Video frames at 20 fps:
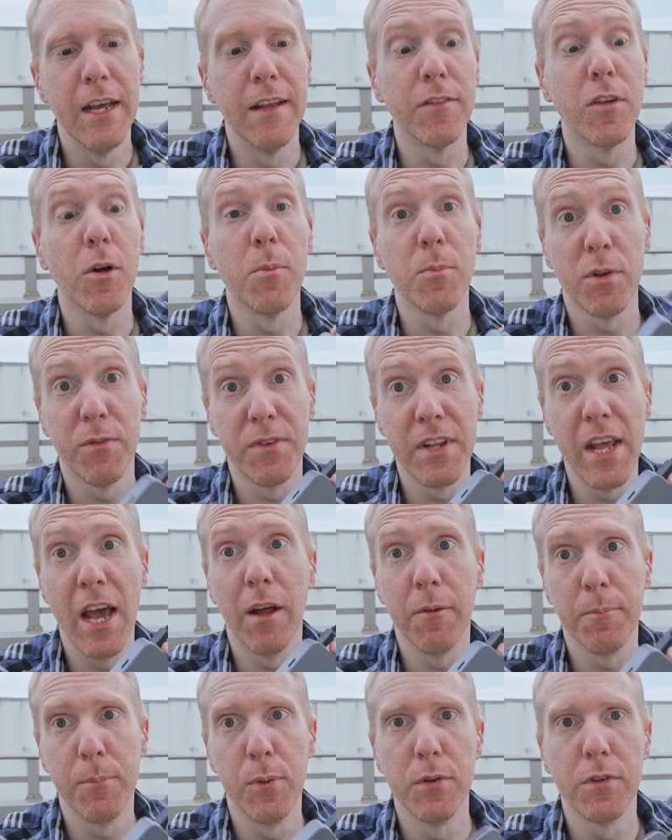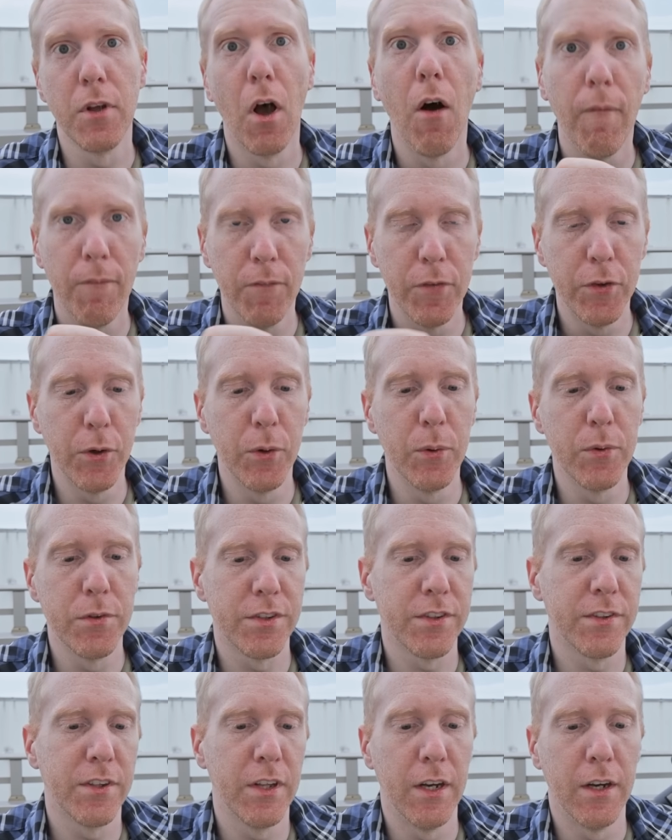in terms of the output on
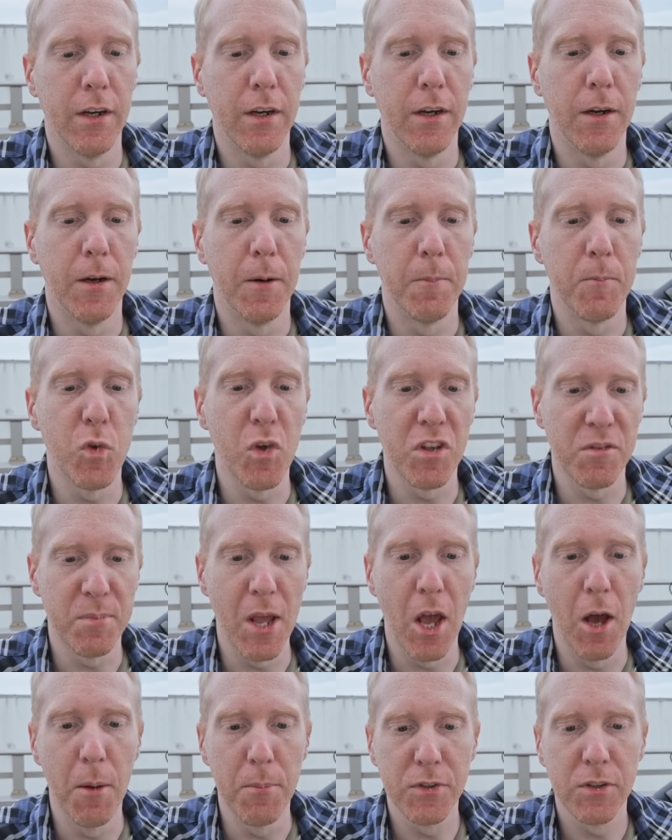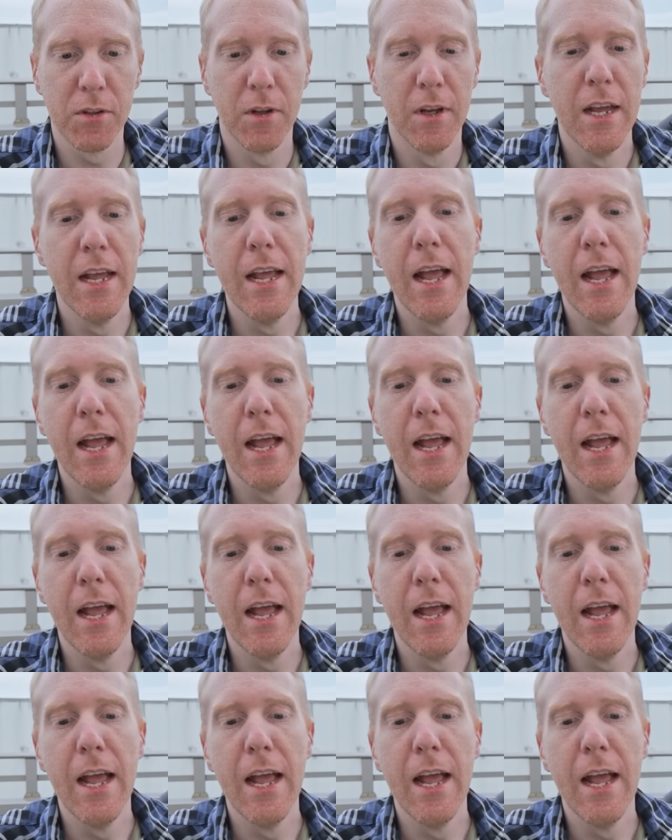those USB hubs.